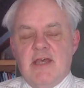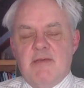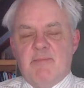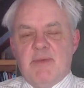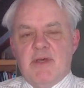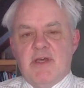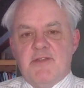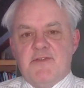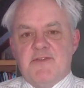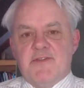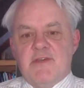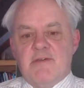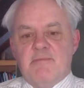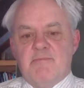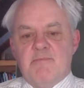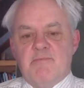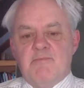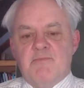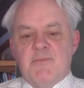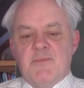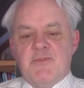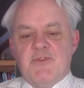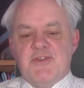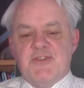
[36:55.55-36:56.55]
But
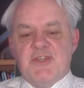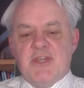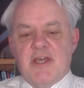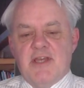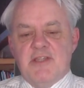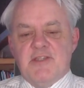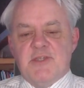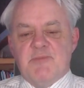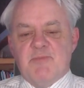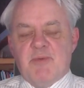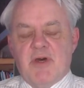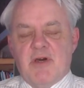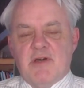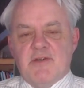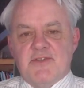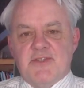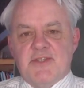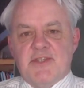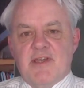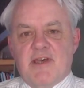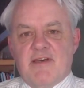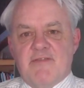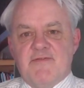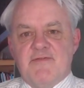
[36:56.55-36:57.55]
the science park
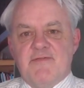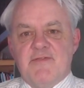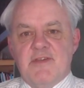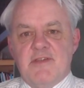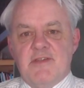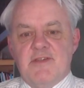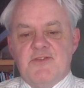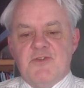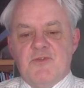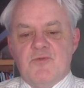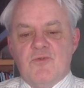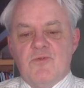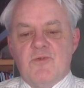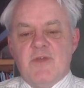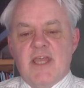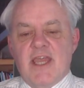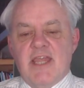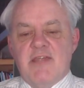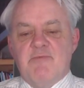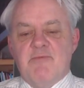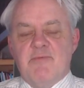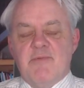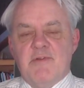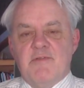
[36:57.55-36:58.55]
stuff is all
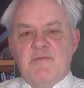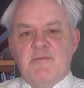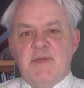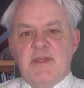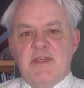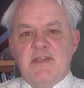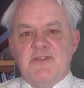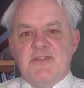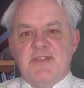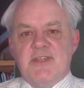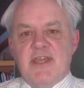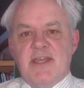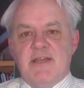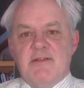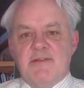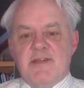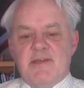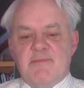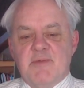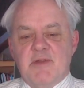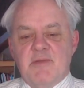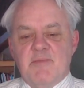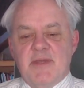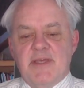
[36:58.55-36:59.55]
capable of being scaled
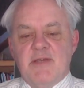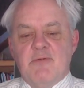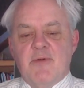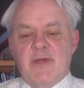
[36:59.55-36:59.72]
up in a big